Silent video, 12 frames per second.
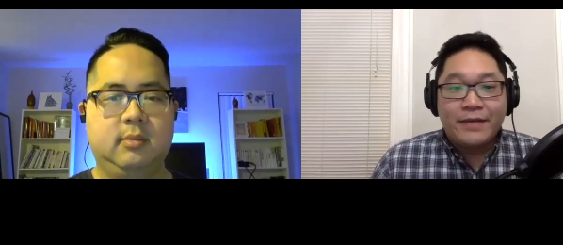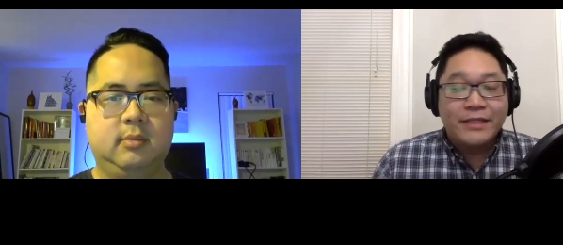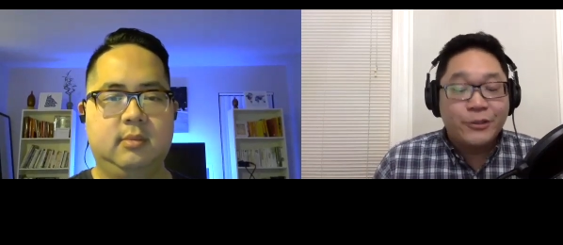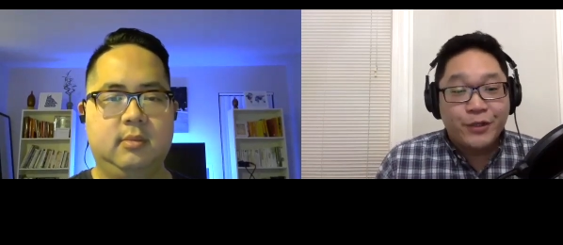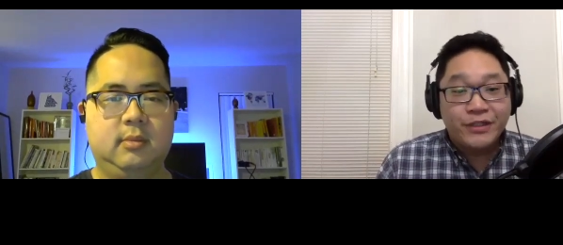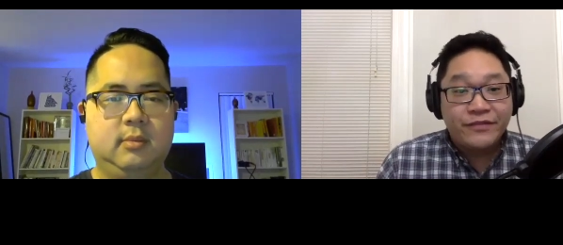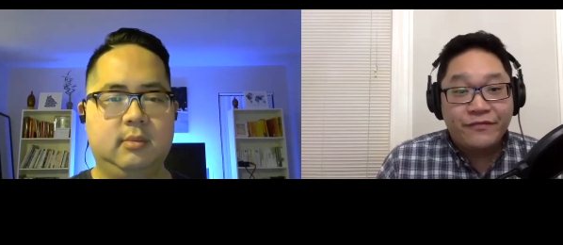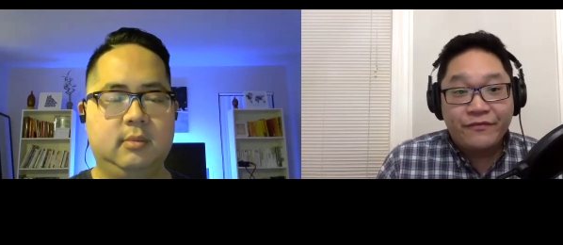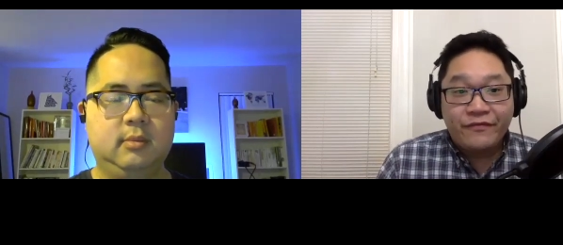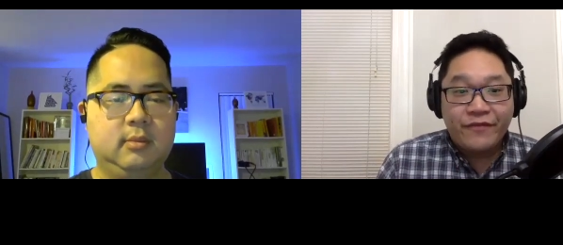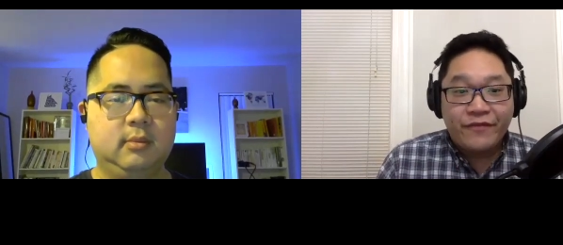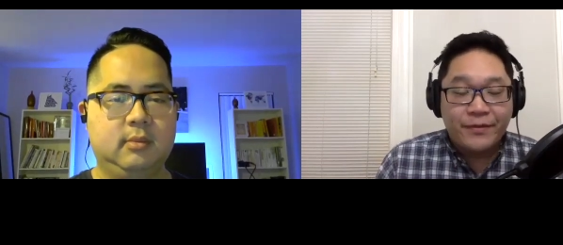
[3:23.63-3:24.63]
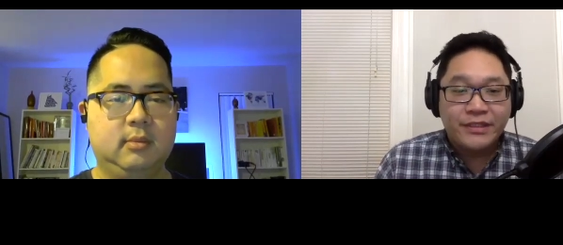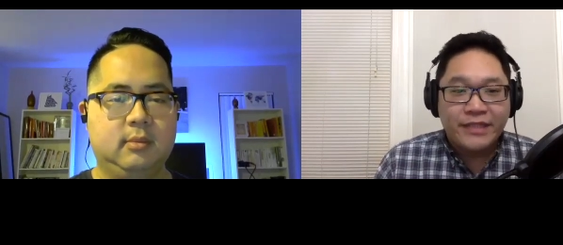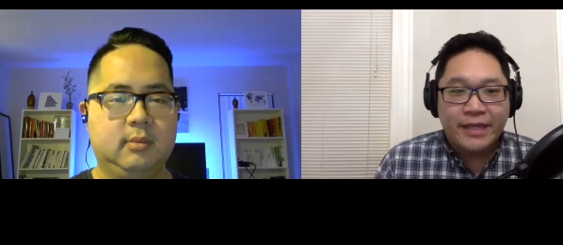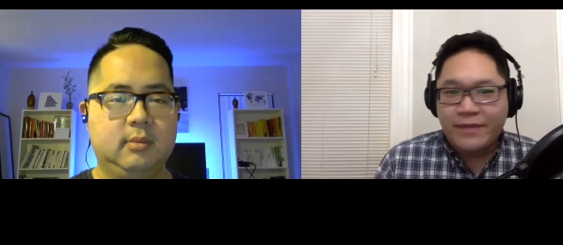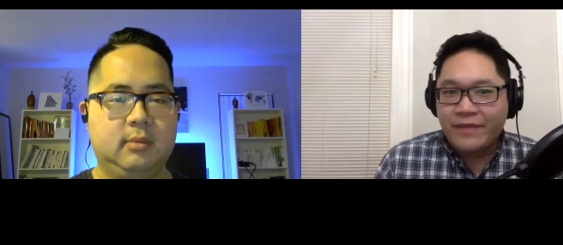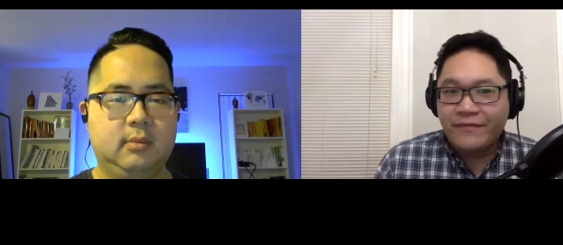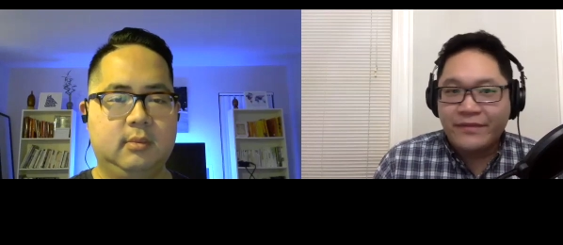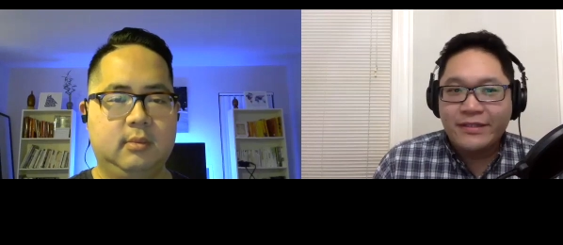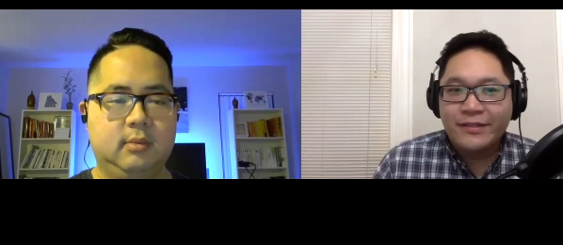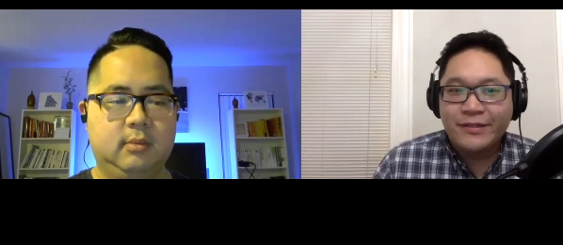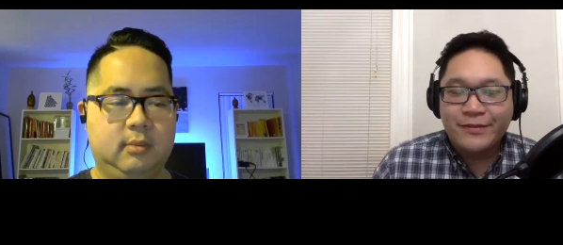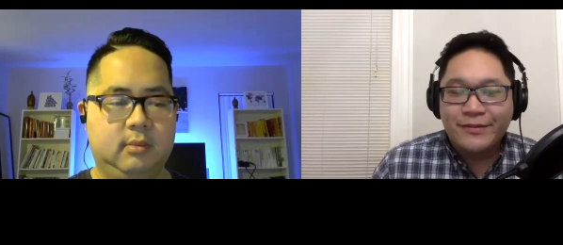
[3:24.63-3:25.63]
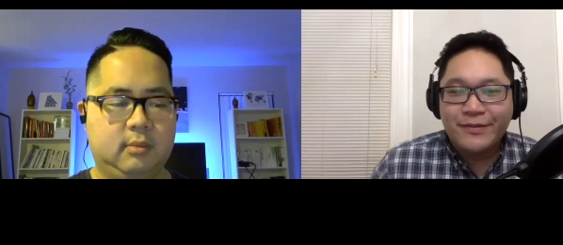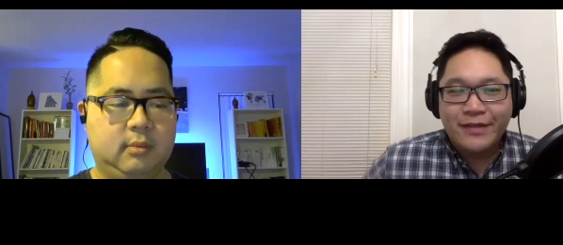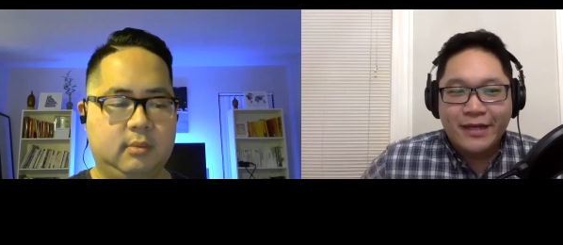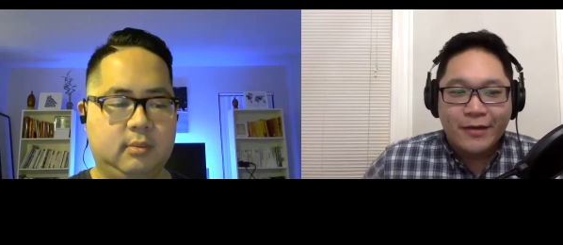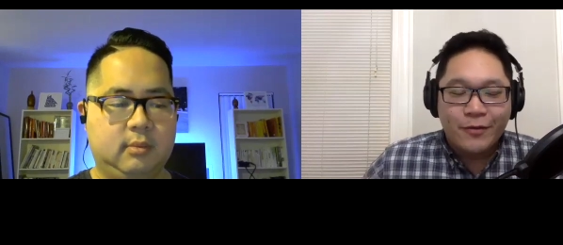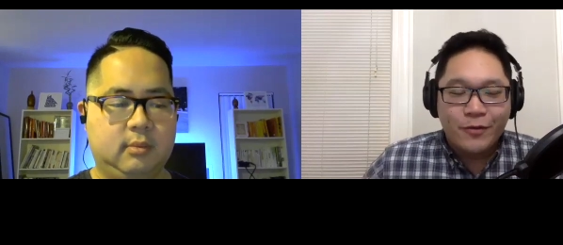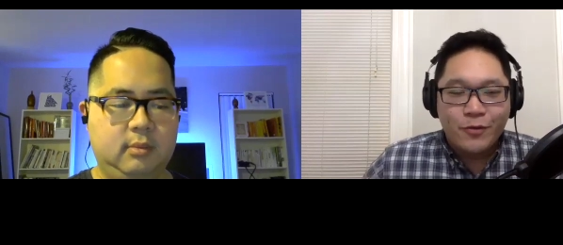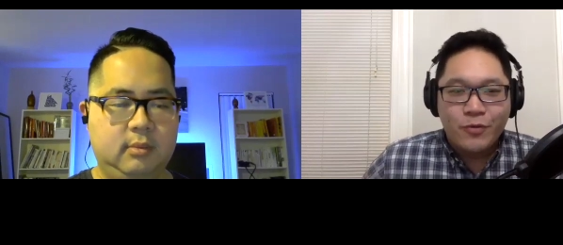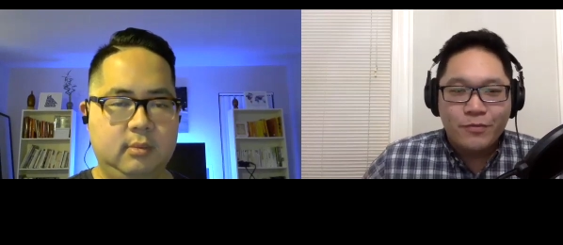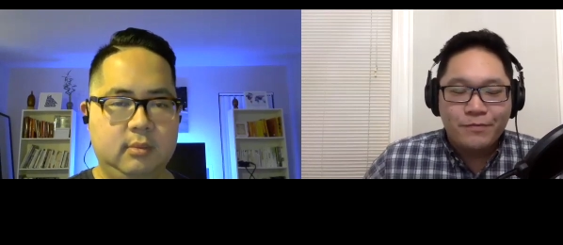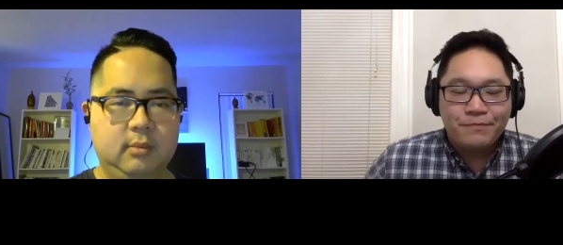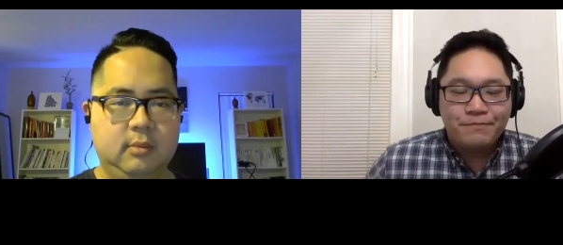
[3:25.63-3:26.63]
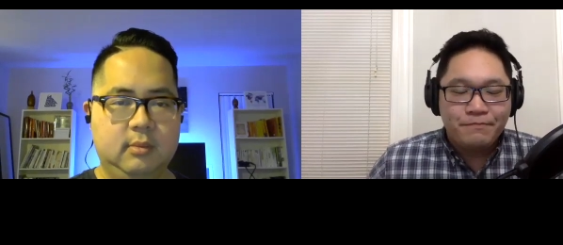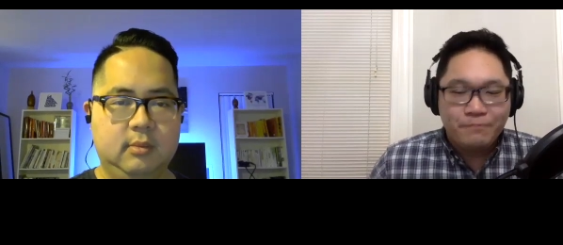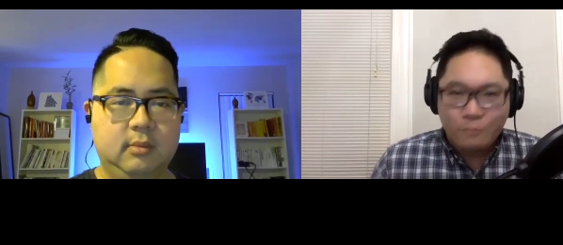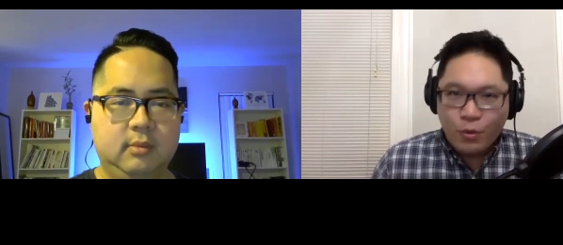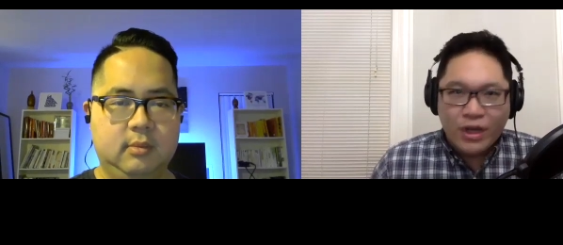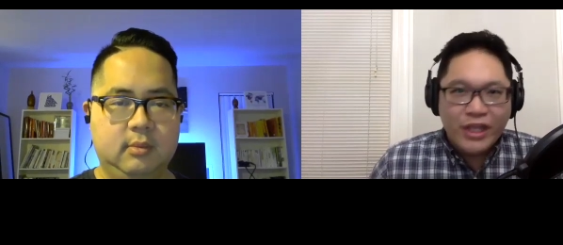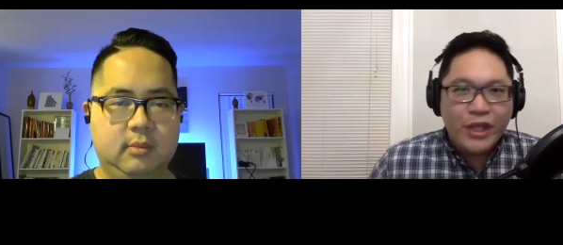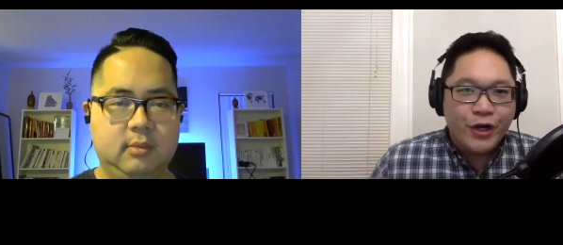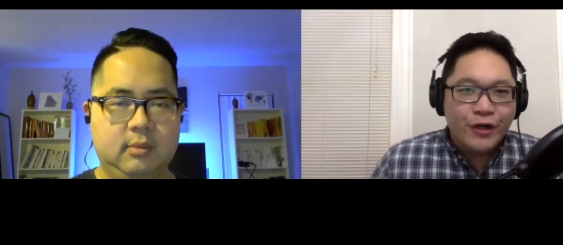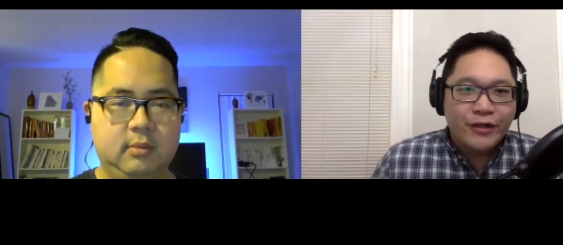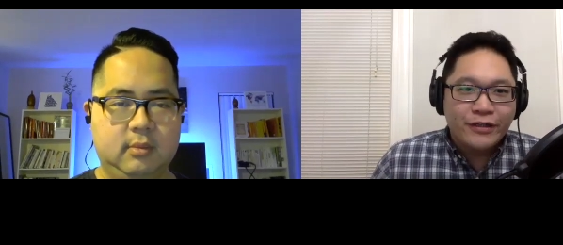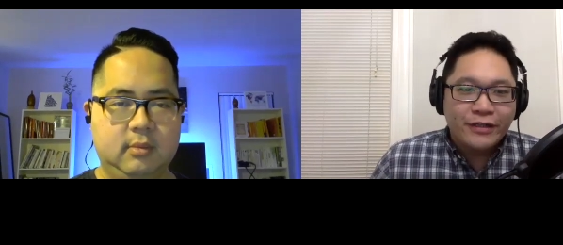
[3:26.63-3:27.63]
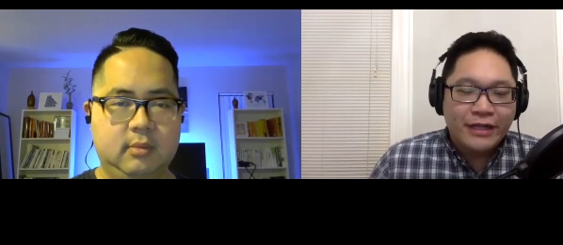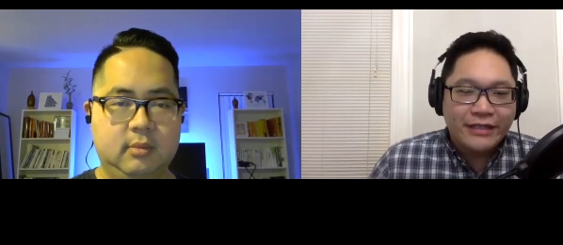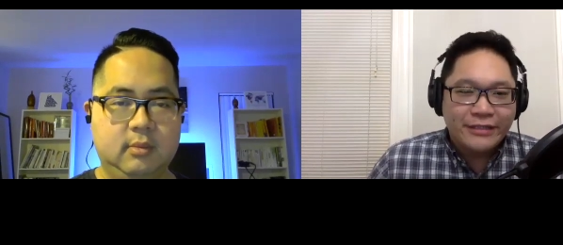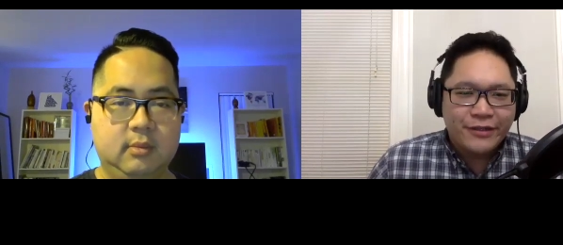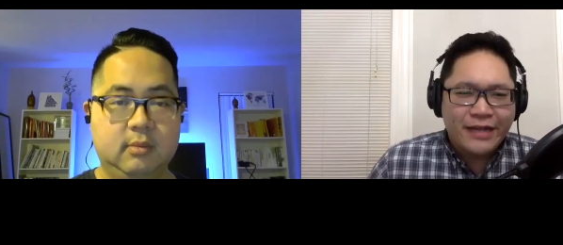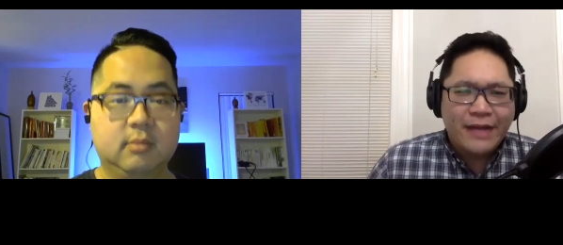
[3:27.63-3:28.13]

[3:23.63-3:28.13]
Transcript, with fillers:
Speaker 1: my story is very much the same, even to the, uh, what year I started.